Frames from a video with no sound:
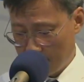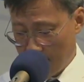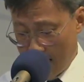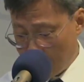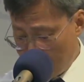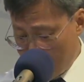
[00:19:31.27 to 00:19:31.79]

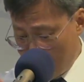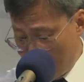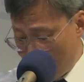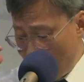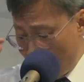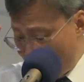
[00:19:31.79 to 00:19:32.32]
And considering
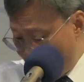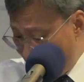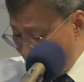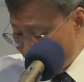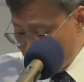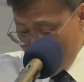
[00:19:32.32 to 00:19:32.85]
of
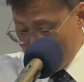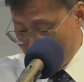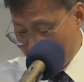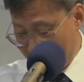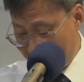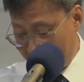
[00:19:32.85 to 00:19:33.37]
all the people
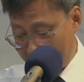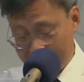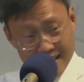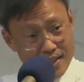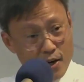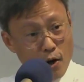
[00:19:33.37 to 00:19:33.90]
there,
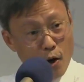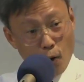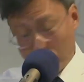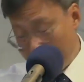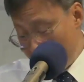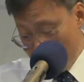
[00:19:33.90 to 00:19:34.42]

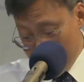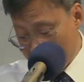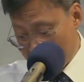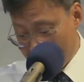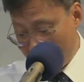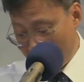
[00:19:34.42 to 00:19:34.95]
only
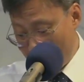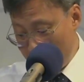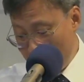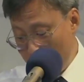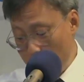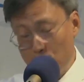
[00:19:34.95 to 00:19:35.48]
Jesus alone
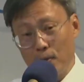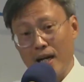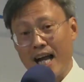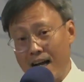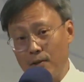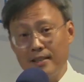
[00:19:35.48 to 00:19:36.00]
knew
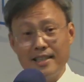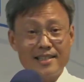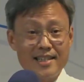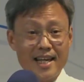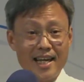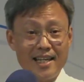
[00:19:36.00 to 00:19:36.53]
how this
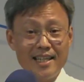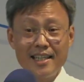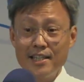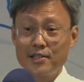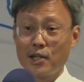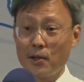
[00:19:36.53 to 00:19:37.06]
day
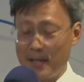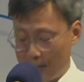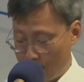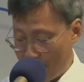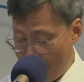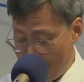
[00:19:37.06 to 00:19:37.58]
is going
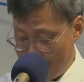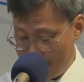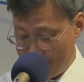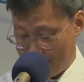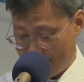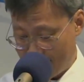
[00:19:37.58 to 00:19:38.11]
to end.
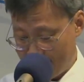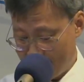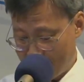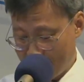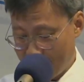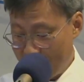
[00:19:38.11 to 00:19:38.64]

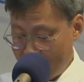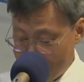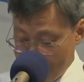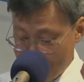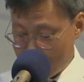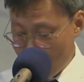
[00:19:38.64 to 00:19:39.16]
He
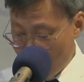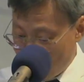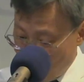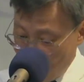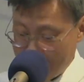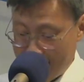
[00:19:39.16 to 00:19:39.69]
said so
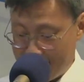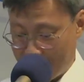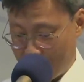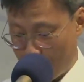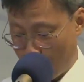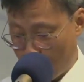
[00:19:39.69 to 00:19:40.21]
four days
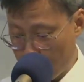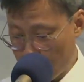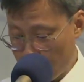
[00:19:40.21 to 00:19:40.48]
ago,